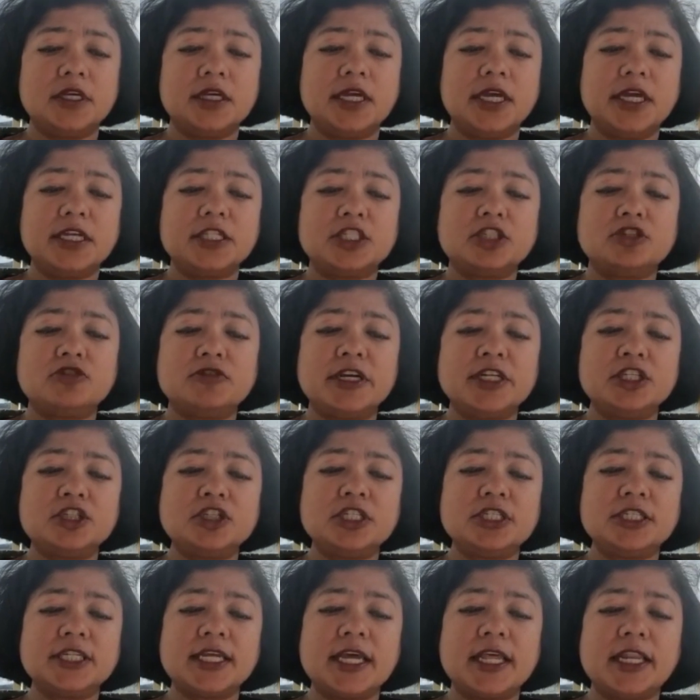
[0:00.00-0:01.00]
It
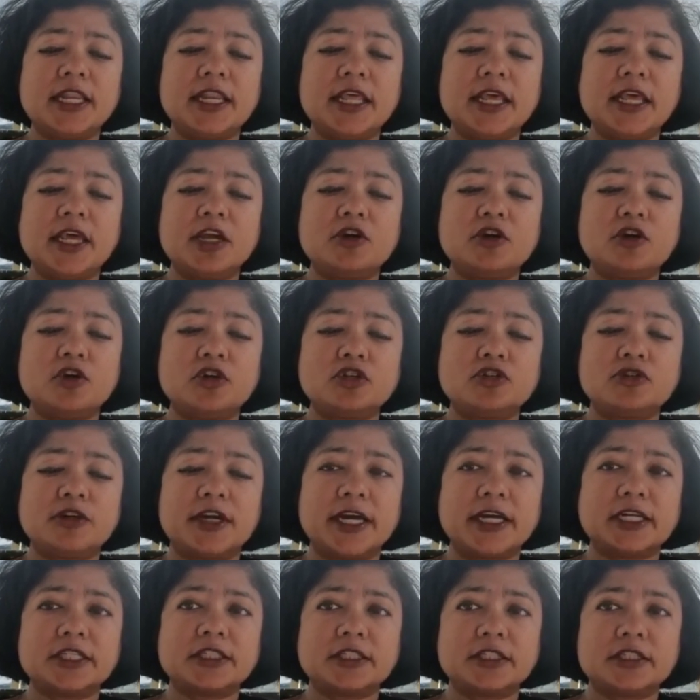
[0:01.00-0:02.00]
stretches and ne'er
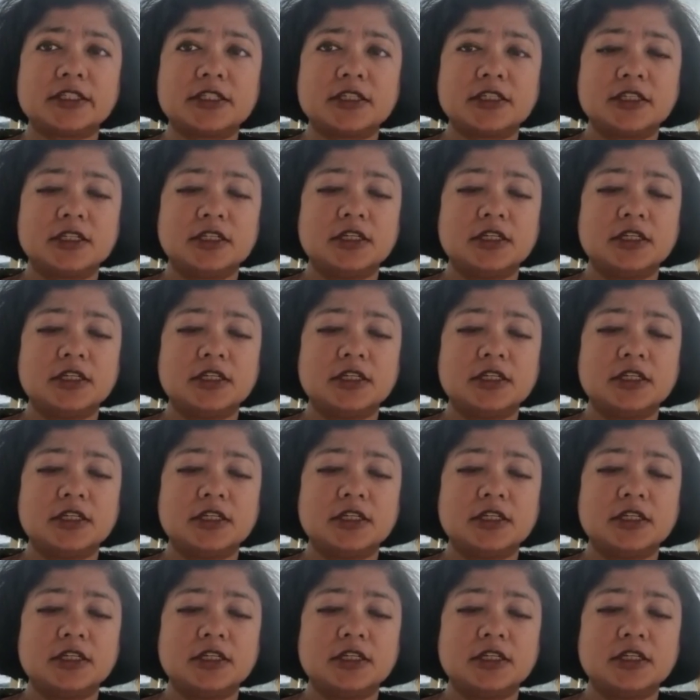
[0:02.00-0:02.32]
contracts,